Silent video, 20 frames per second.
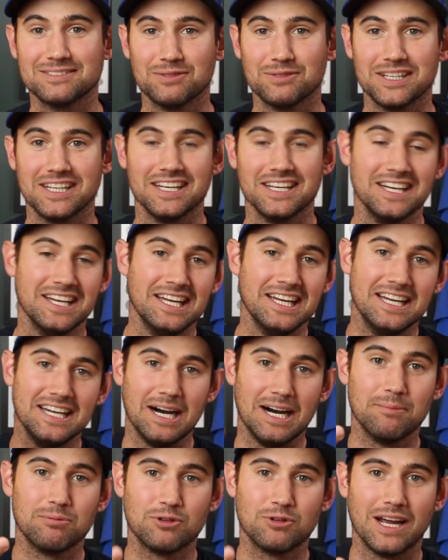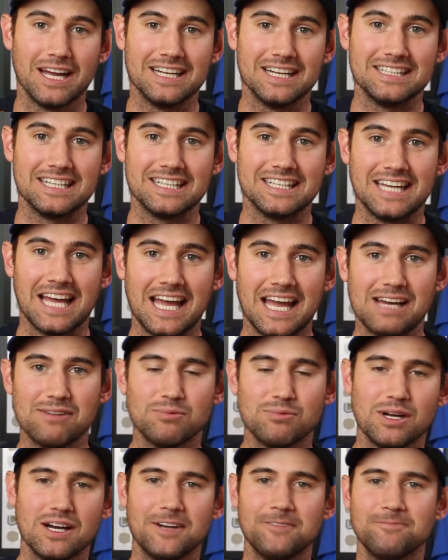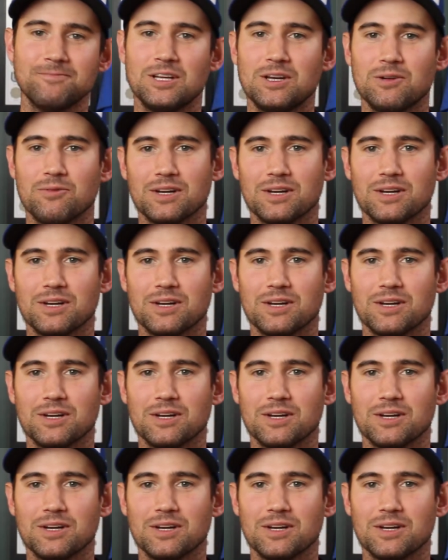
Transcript: We upgraded the camera,